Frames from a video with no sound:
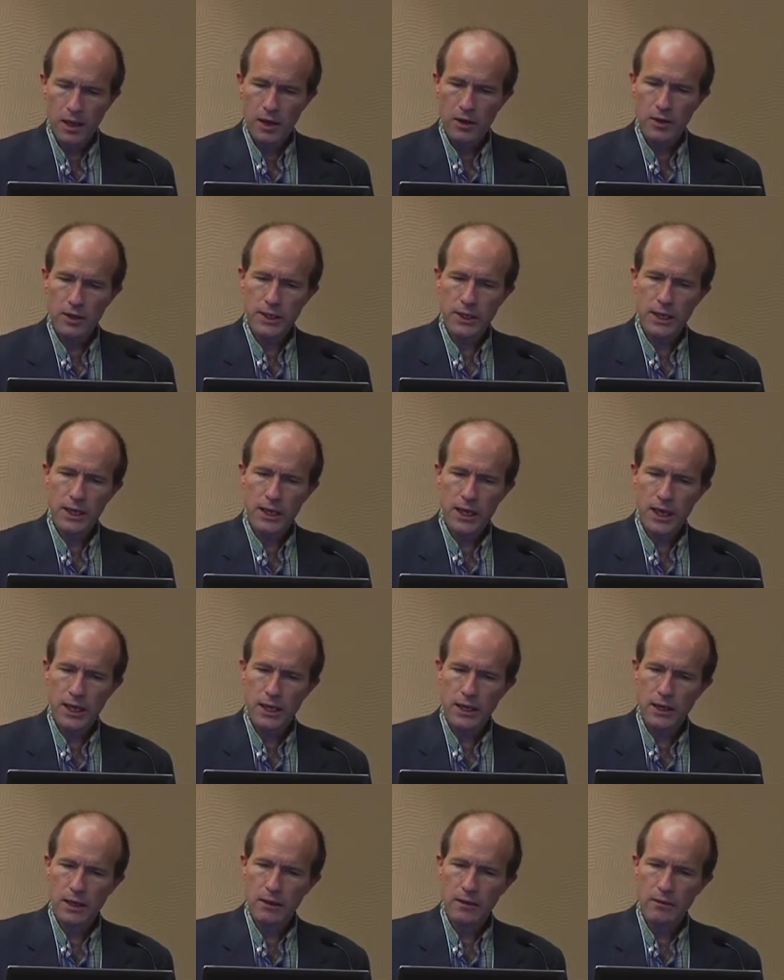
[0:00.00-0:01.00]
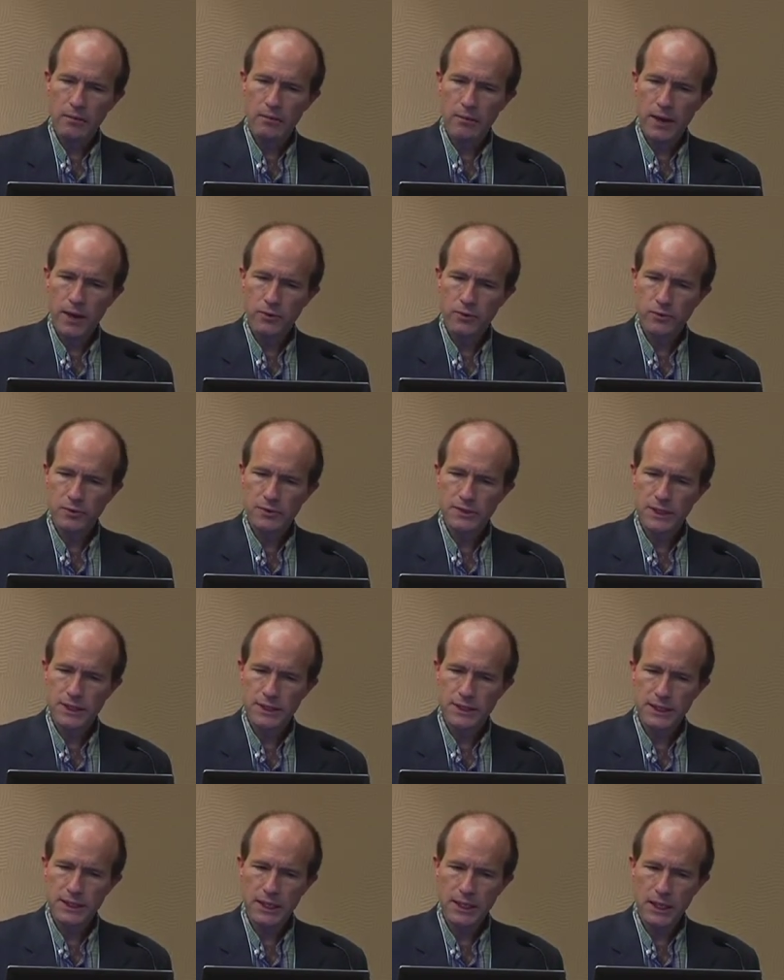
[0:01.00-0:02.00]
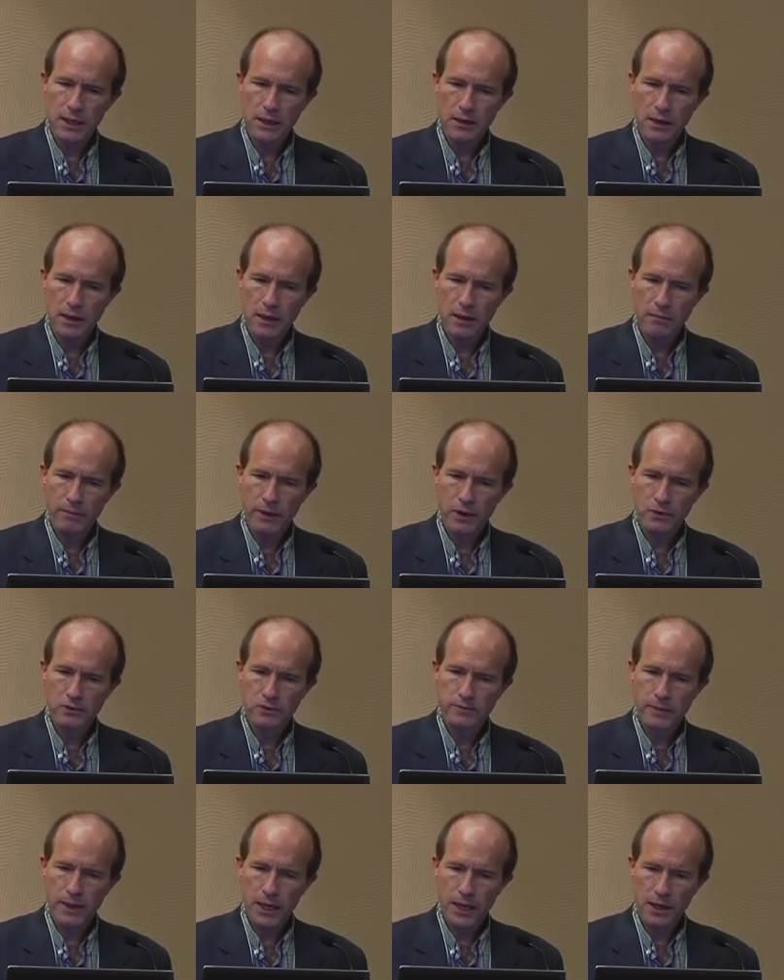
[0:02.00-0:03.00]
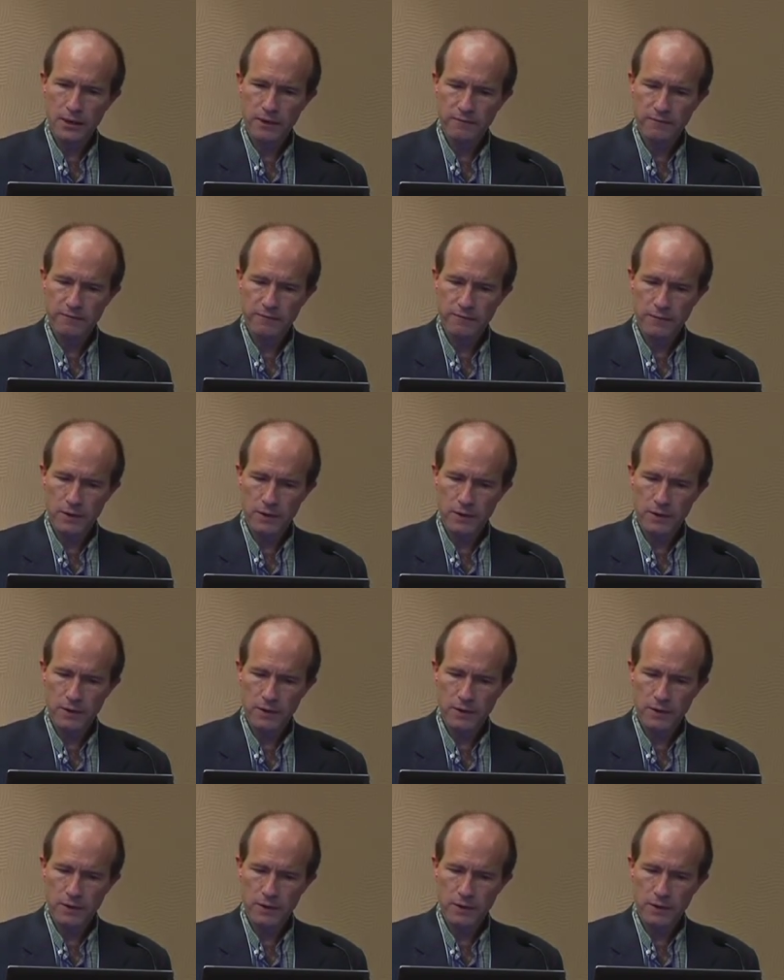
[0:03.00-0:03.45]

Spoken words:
Looking at micro-CT and mouse model of